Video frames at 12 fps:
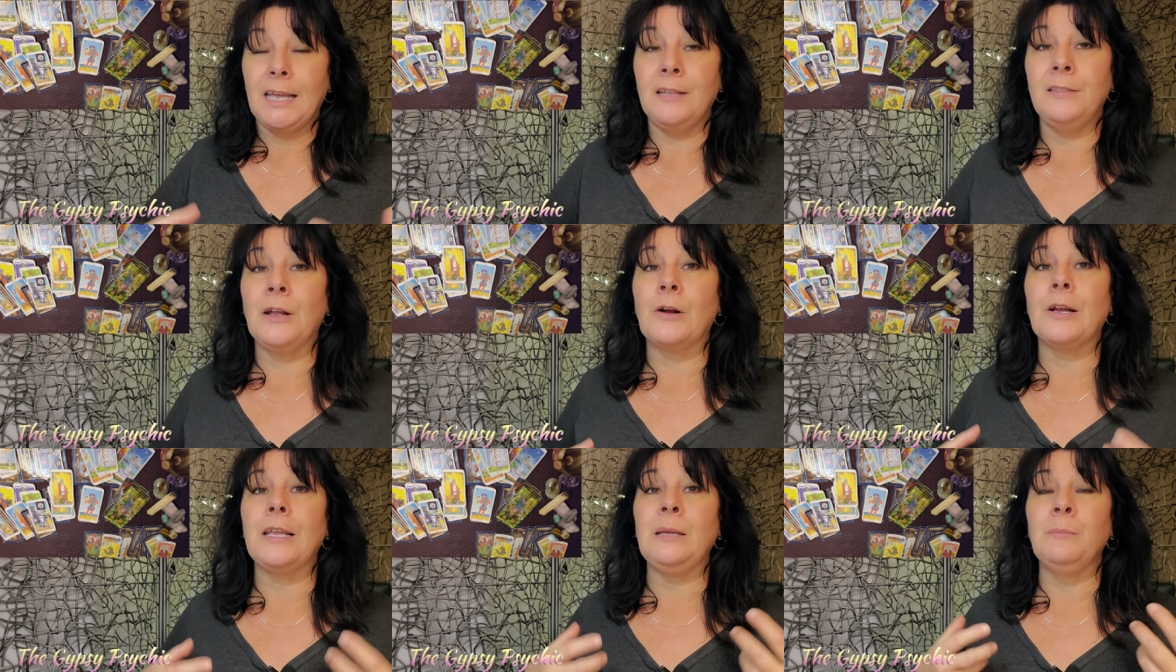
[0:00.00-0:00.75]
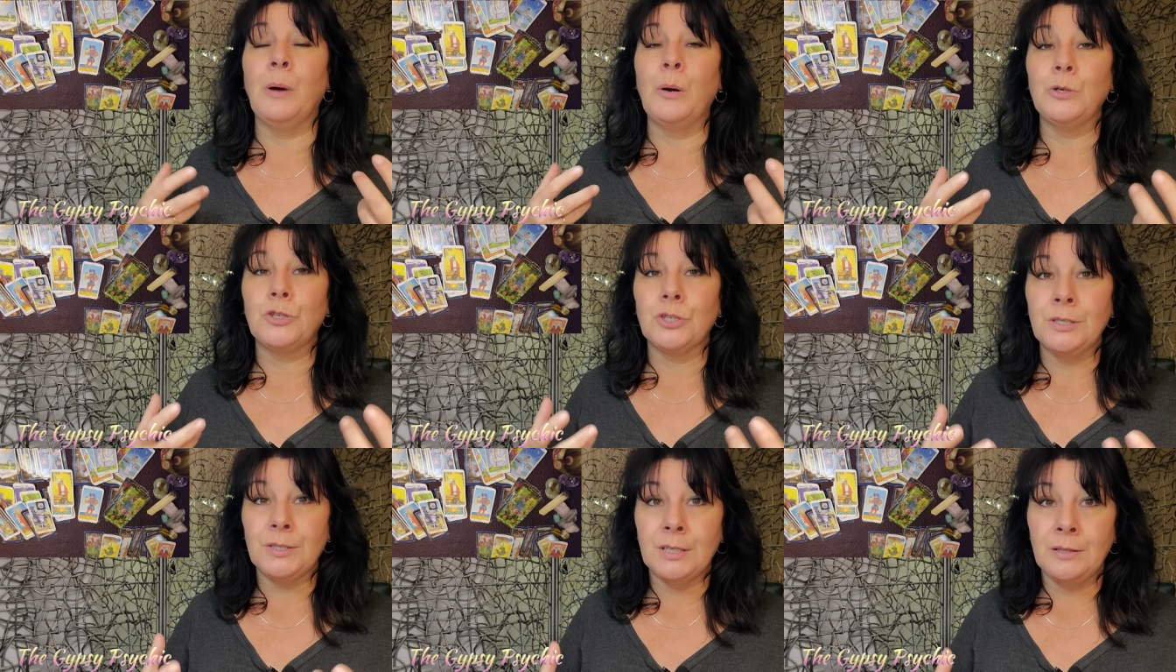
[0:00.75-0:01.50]
in their
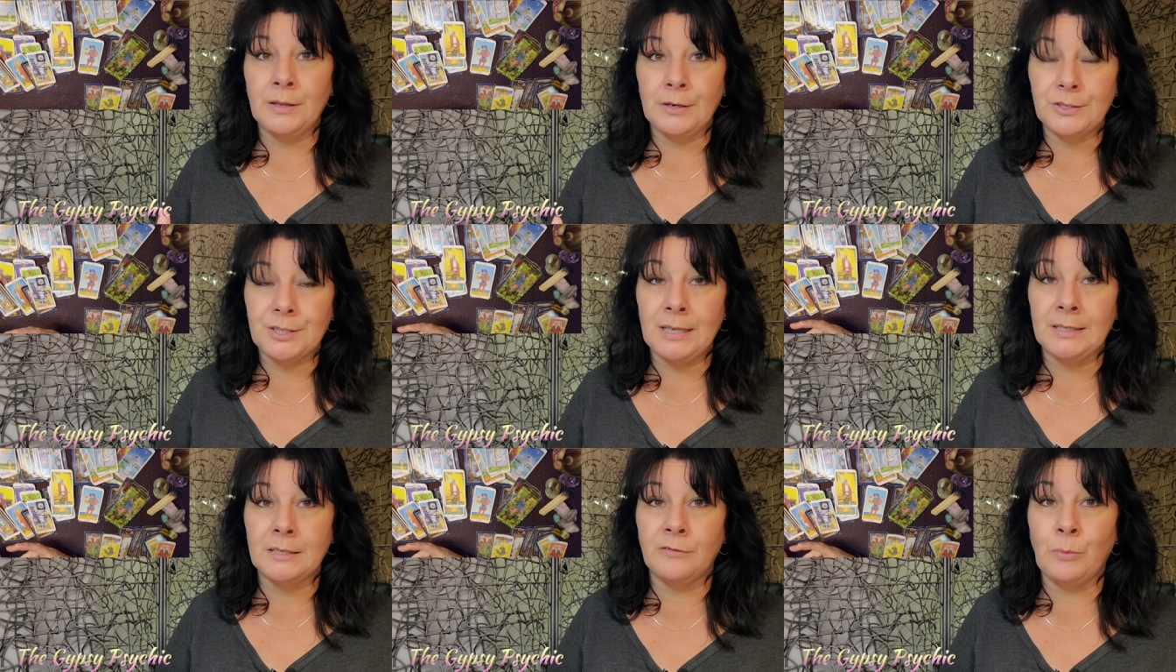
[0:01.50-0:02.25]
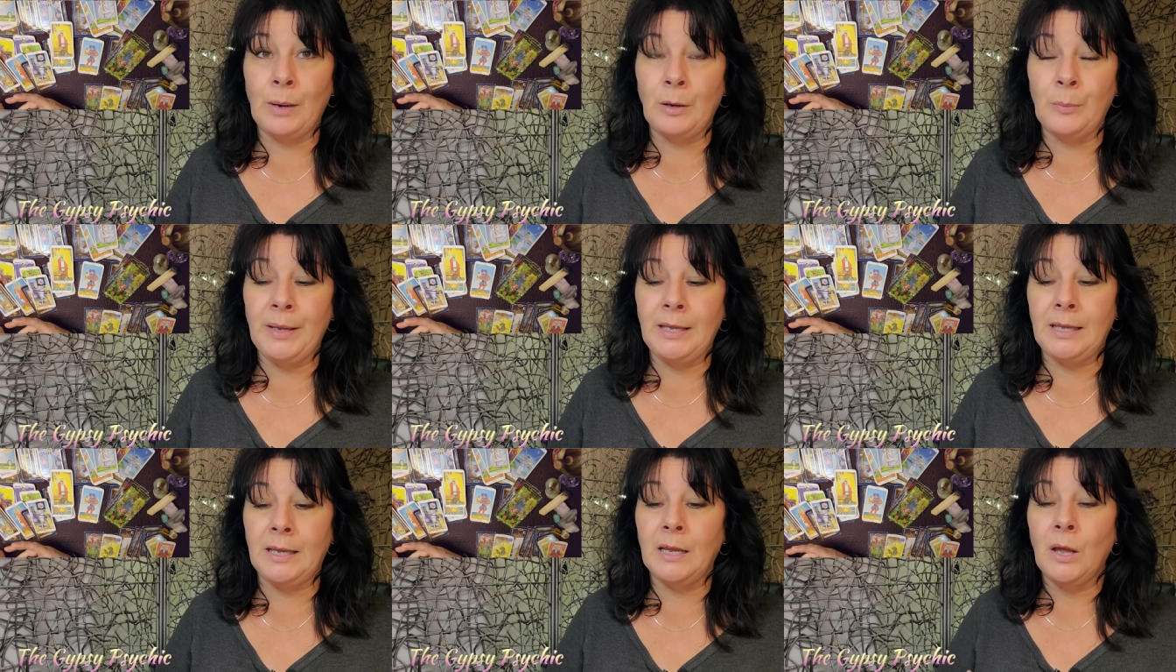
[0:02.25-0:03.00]
emotions, in their sense of well
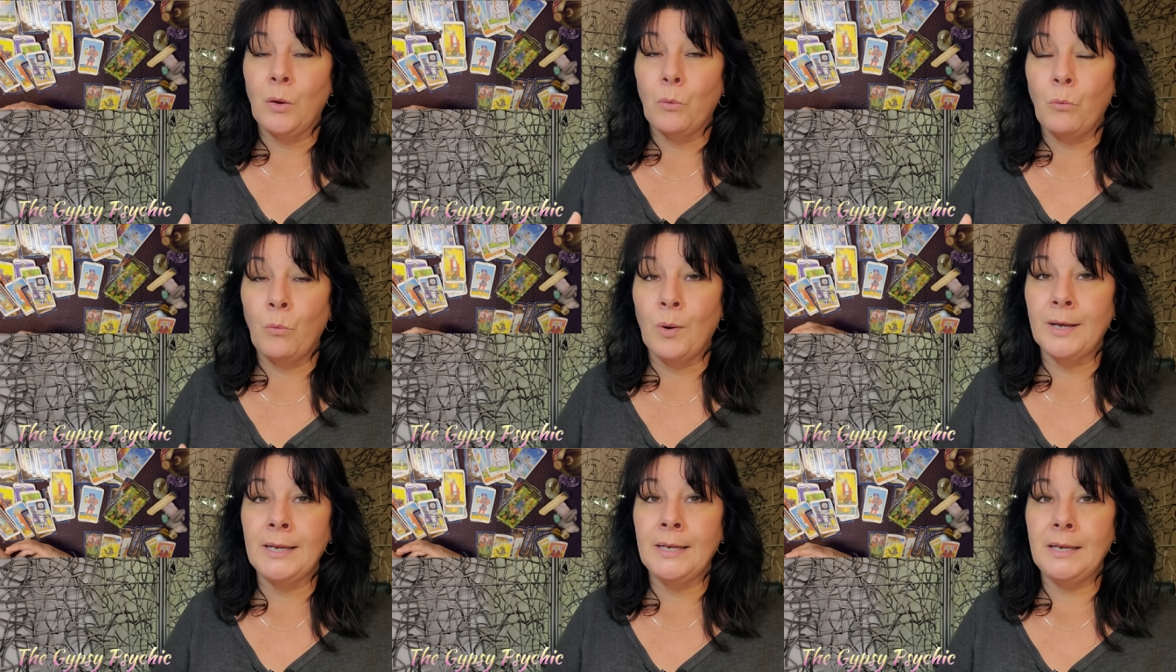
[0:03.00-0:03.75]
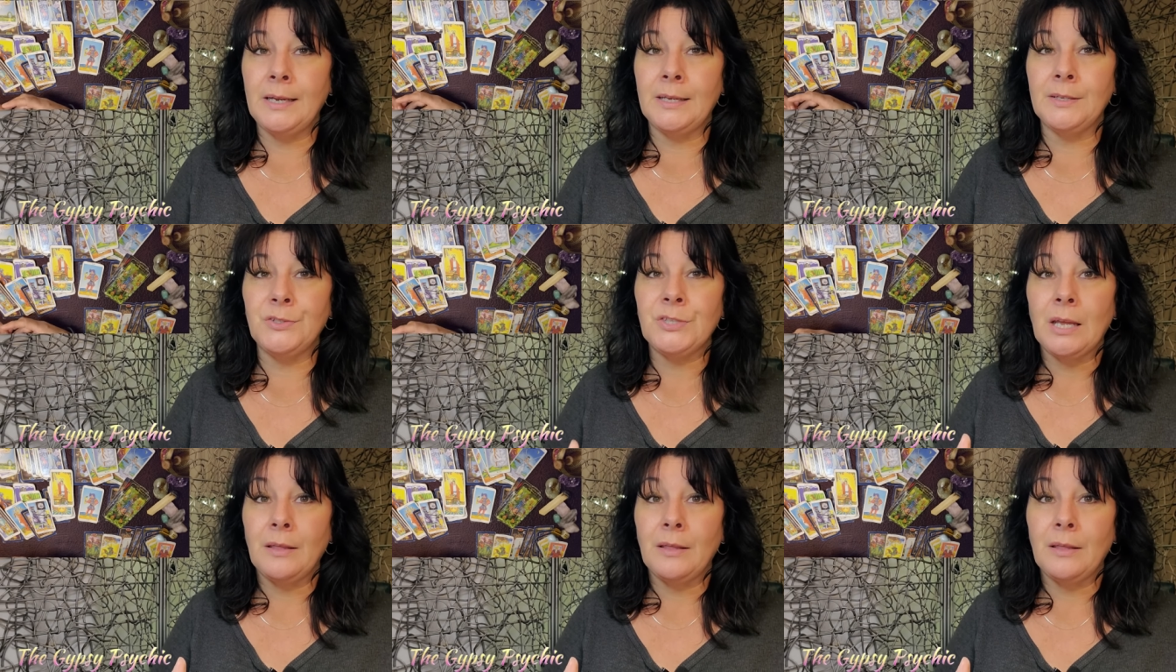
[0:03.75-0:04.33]
being, what it is